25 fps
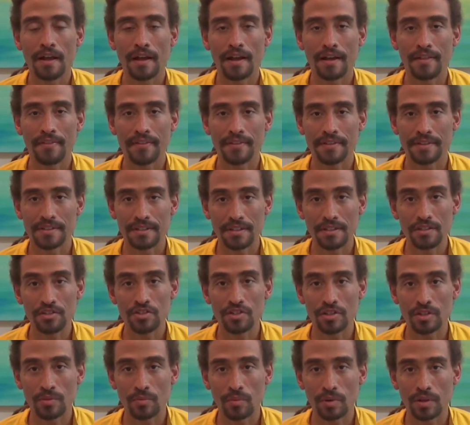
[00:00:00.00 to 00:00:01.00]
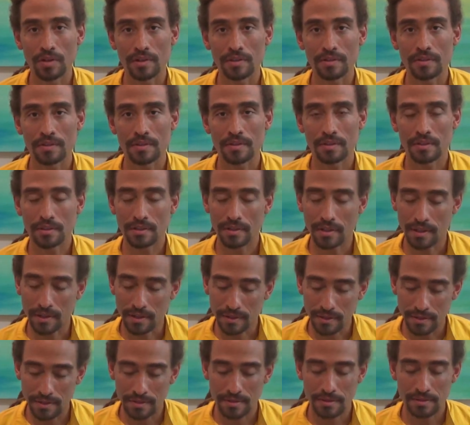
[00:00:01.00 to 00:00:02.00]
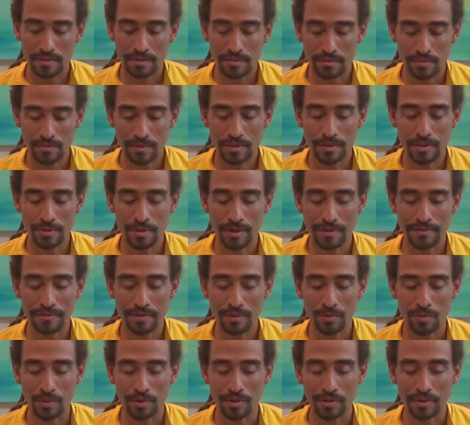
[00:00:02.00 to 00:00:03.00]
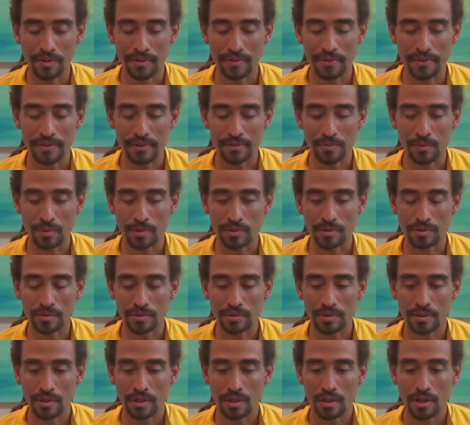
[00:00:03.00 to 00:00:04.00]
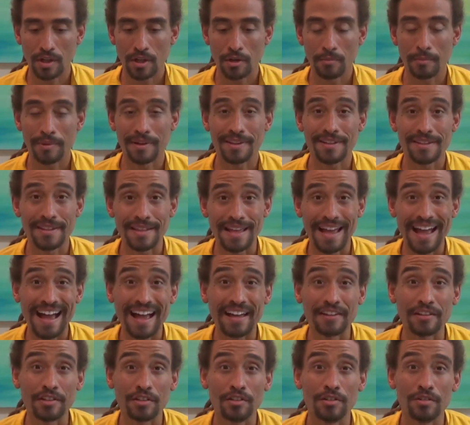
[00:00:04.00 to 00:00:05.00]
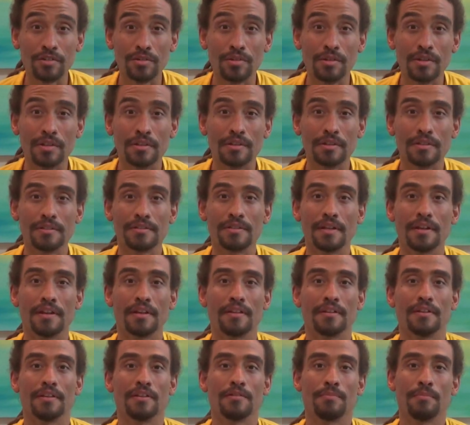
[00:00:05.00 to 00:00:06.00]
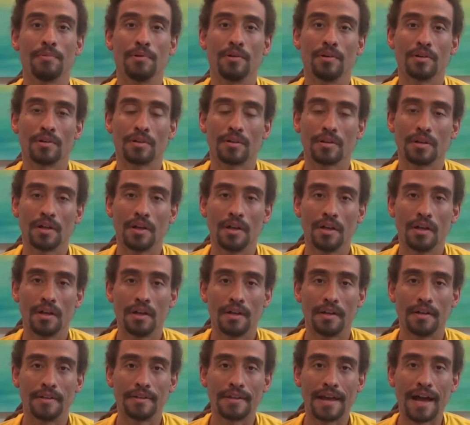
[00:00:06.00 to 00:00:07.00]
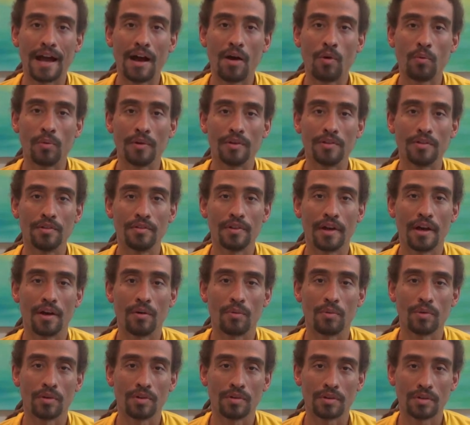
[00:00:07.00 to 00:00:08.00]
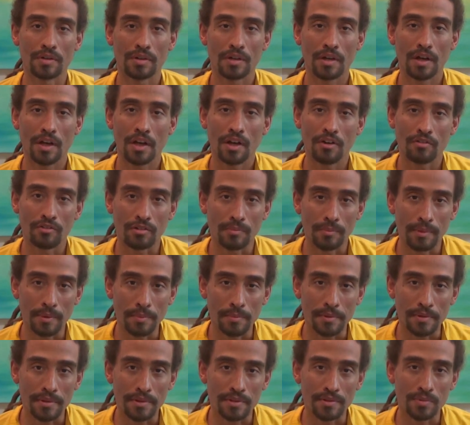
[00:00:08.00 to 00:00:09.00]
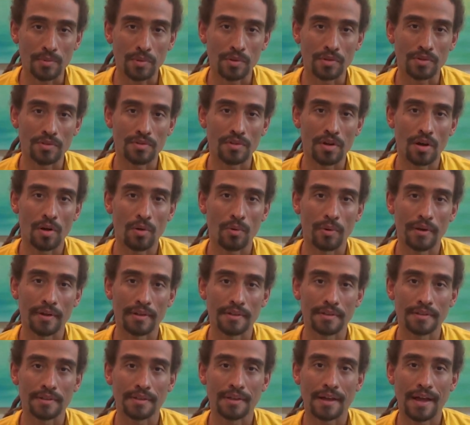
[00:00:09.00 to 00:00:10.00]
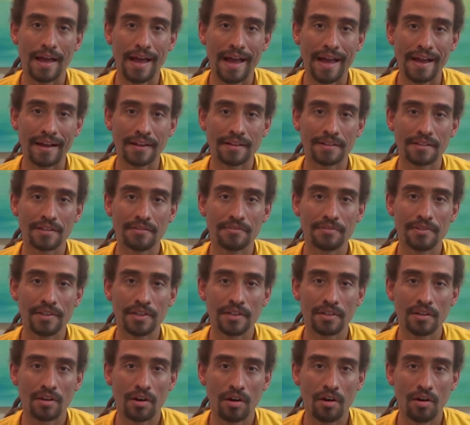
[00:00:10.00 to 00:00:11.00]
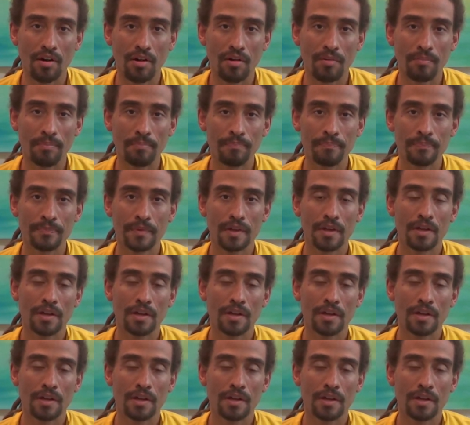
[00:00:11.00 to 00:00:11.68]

And the teaching was that, yes, we do have to work in this world, but it's the attitude, as it said in this book. It's how we do that work. Remember these words always. Actively calm,